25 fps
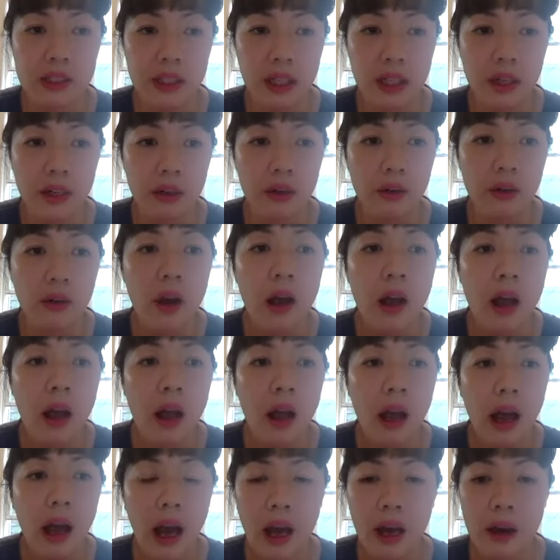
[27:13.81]
So,
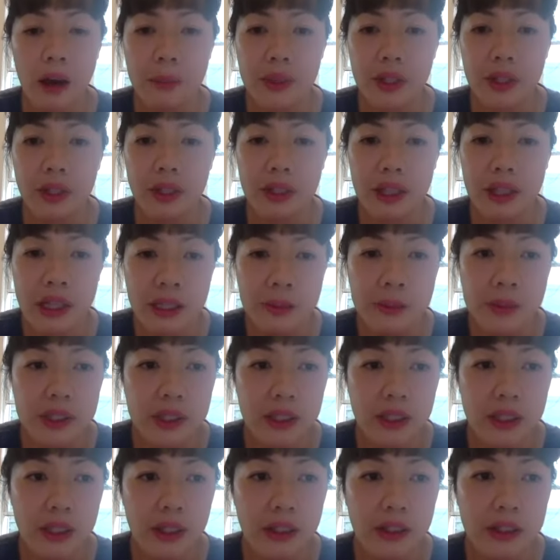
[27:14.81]
um, so the
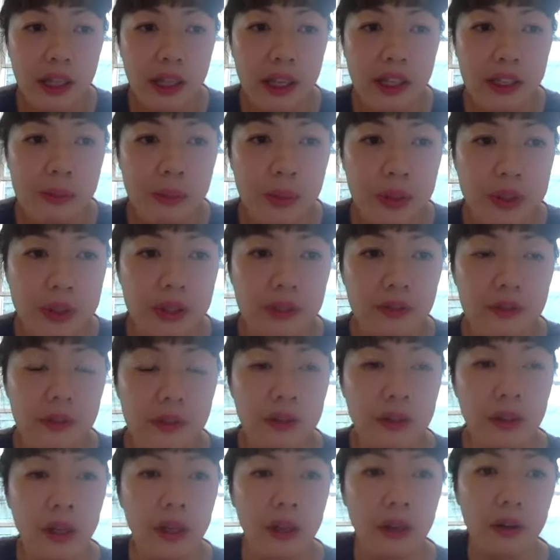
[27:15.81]
Teamsters, as most of
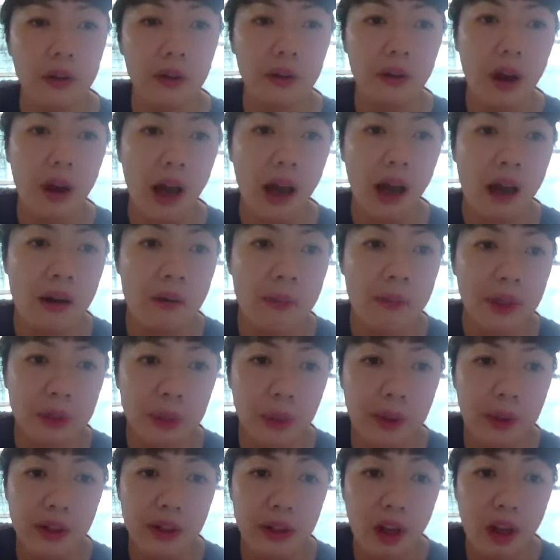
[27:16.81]
you know, um,
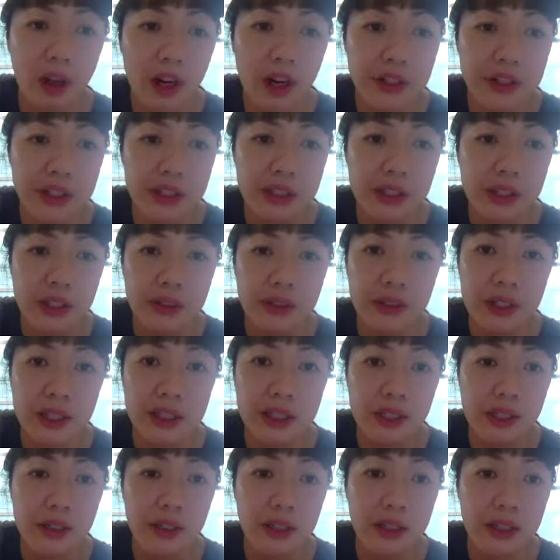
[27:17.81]
is one of the largest
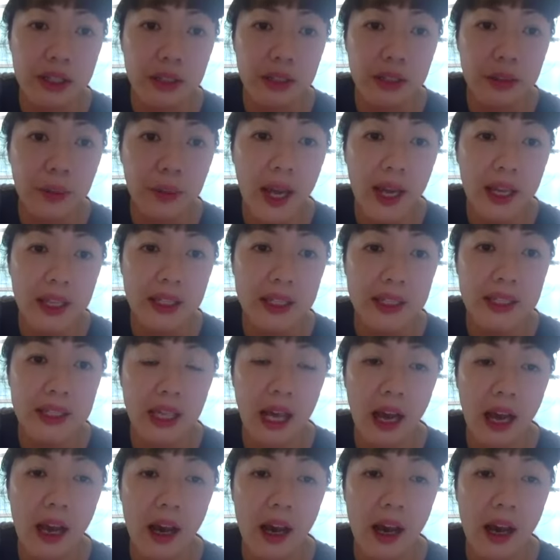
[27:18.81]
unions in the U.S.